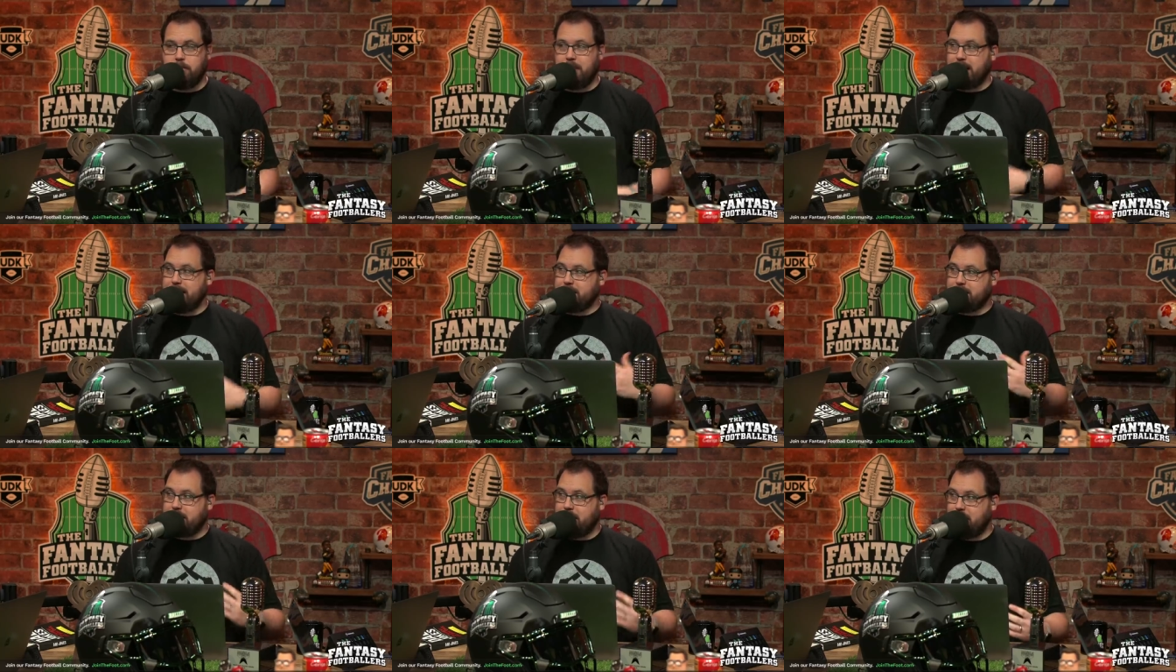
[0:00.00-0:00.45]

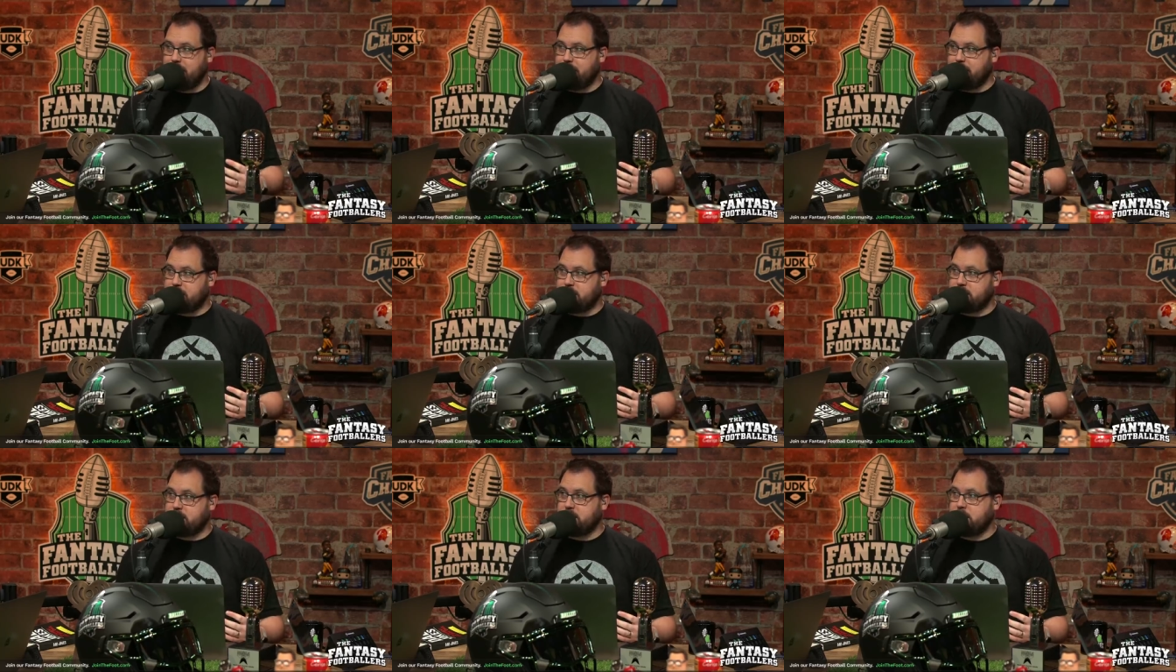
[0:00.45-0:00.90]
Mike
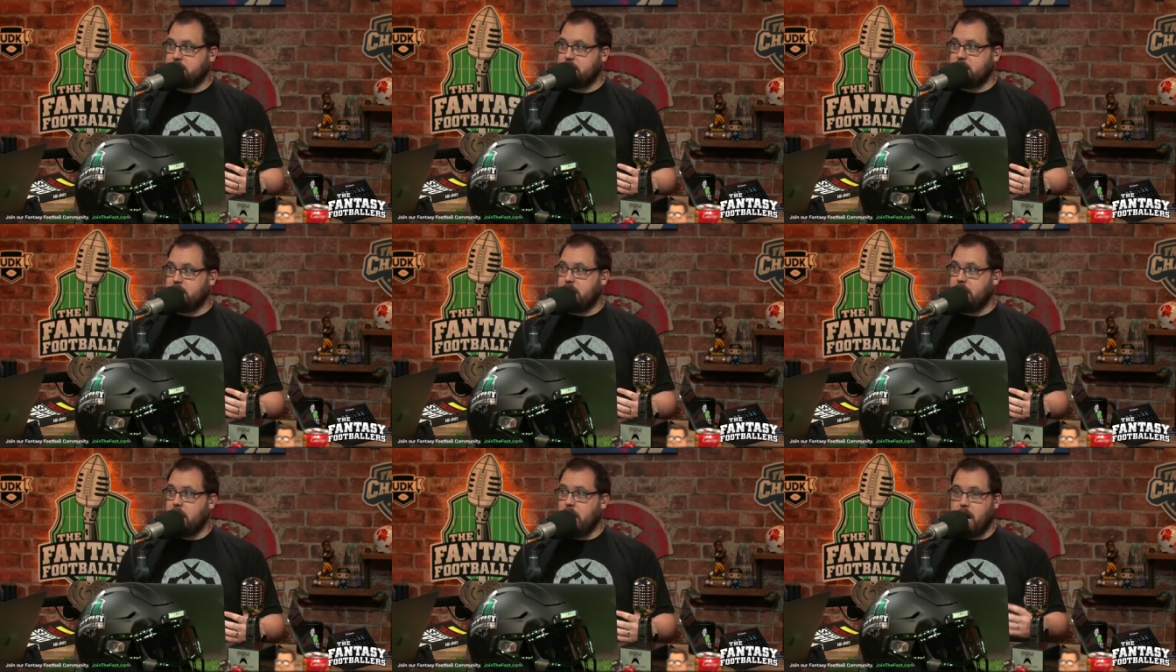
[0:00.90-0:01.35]
Davis
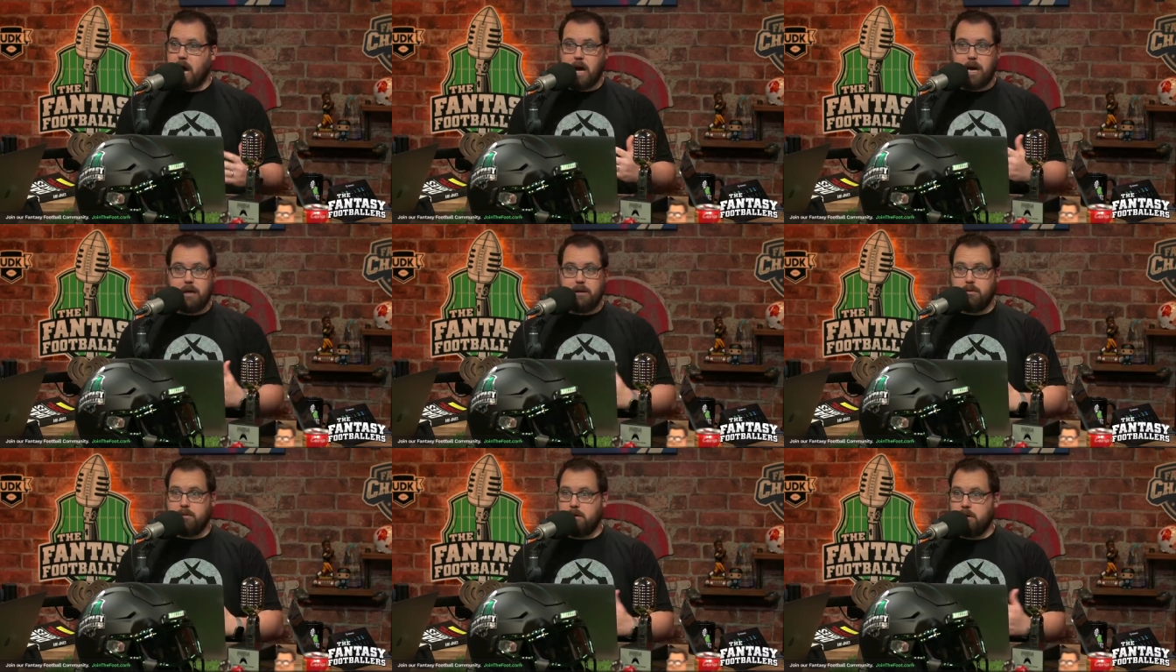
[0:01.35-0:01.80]

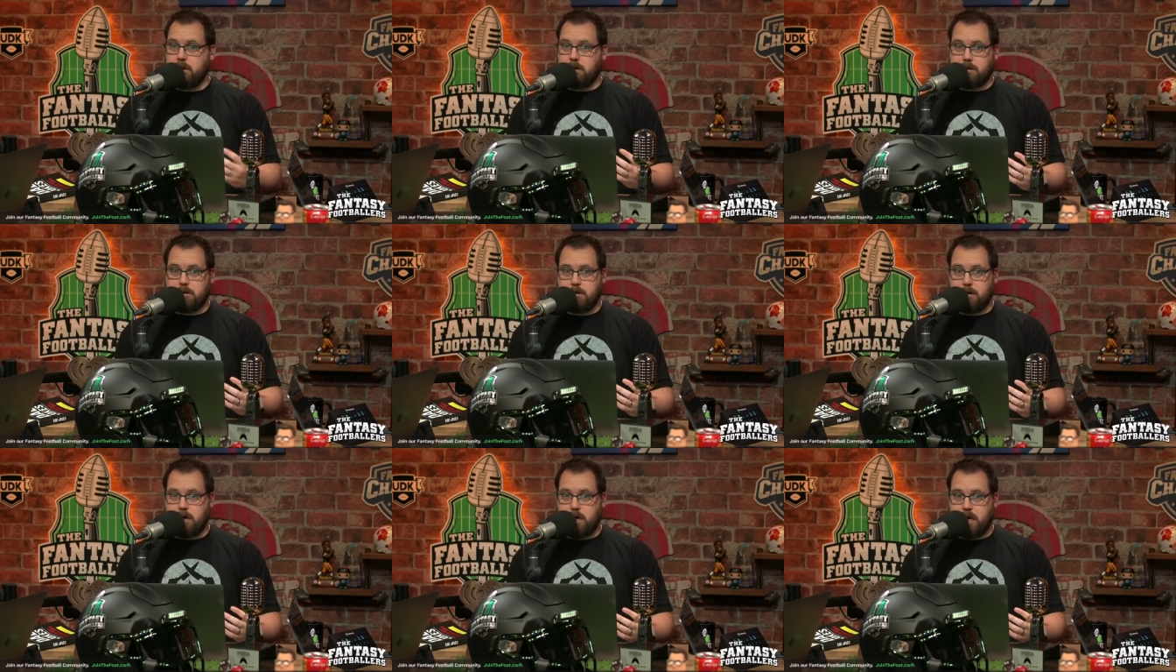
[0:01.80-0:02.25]

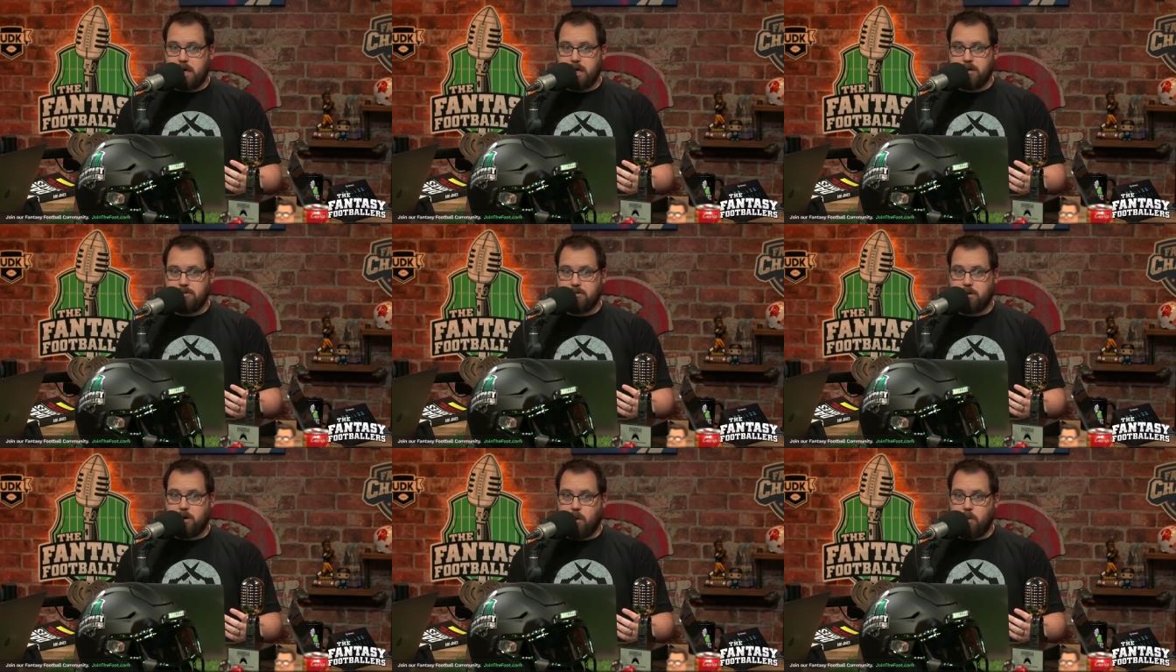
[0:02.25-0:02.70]
look,
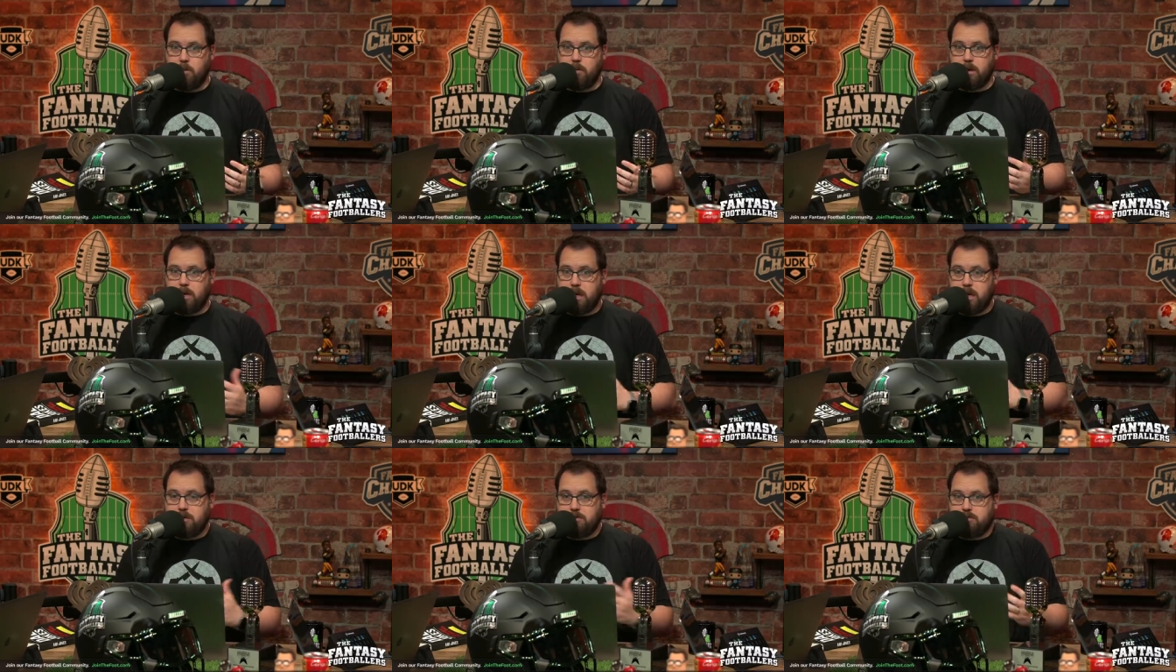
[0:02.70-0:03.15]
he's go
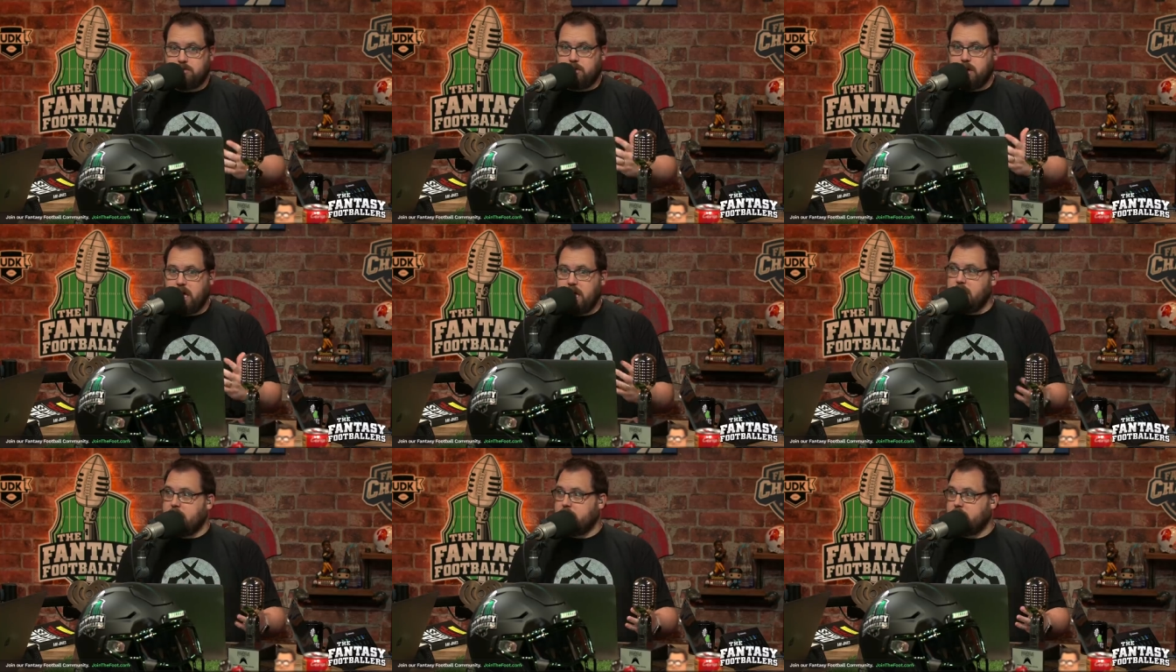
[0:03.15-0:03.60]
he's
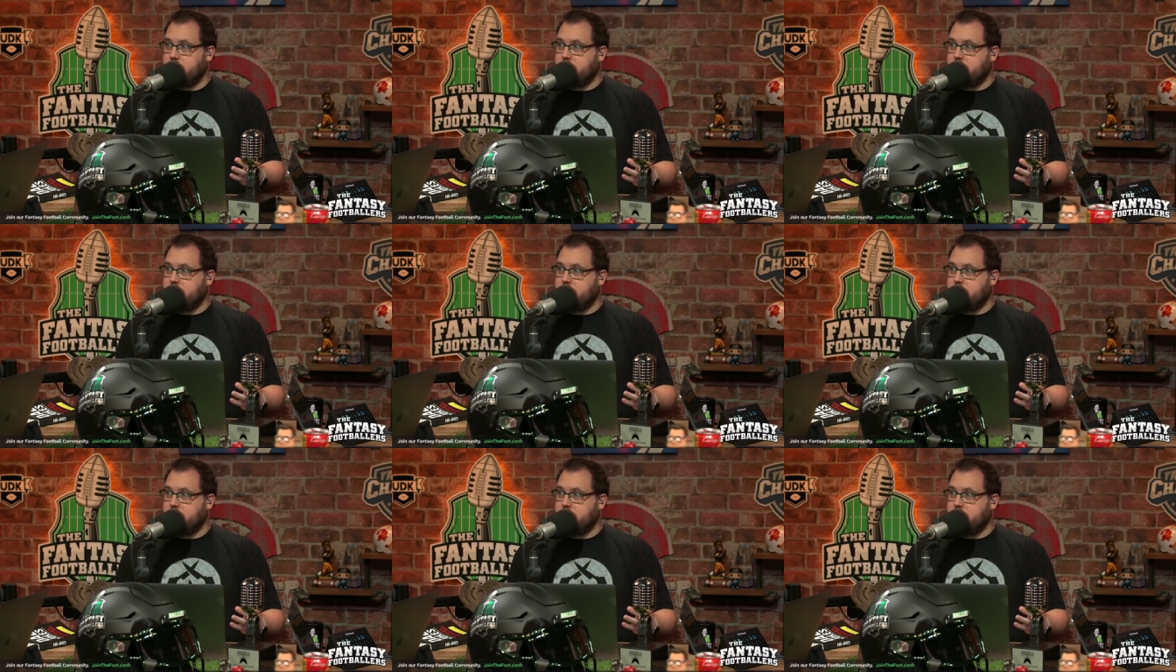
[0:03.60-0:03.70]
it.